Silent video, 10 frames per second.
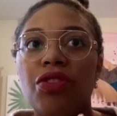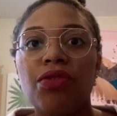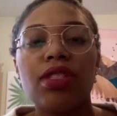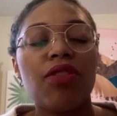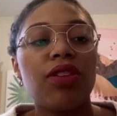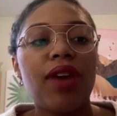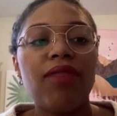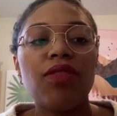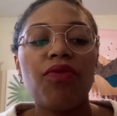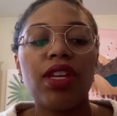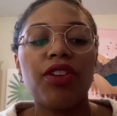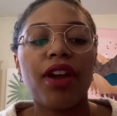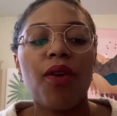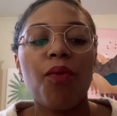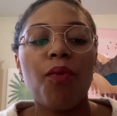So you have to figure
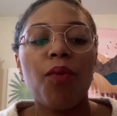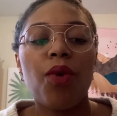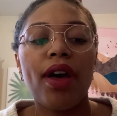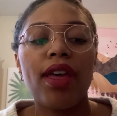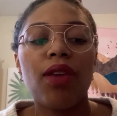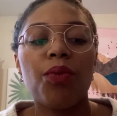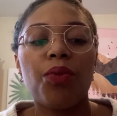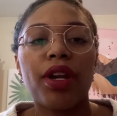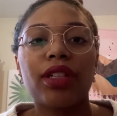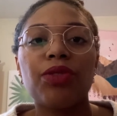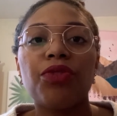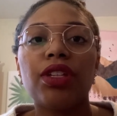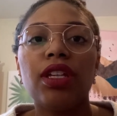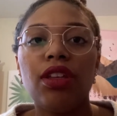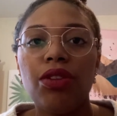out what works for
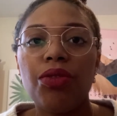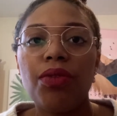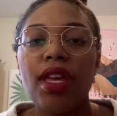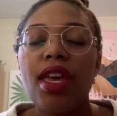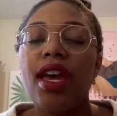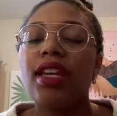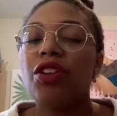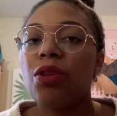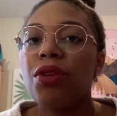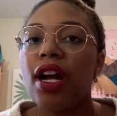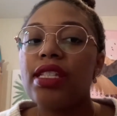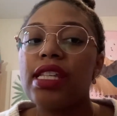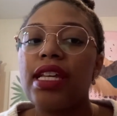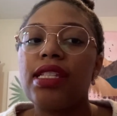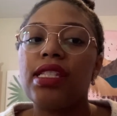you and your
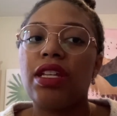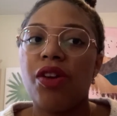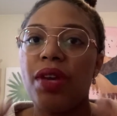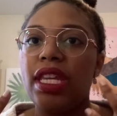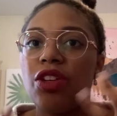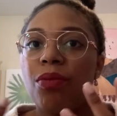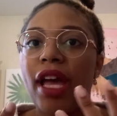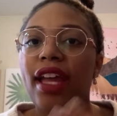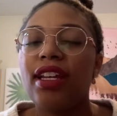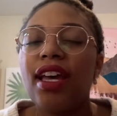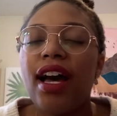process, in your mind.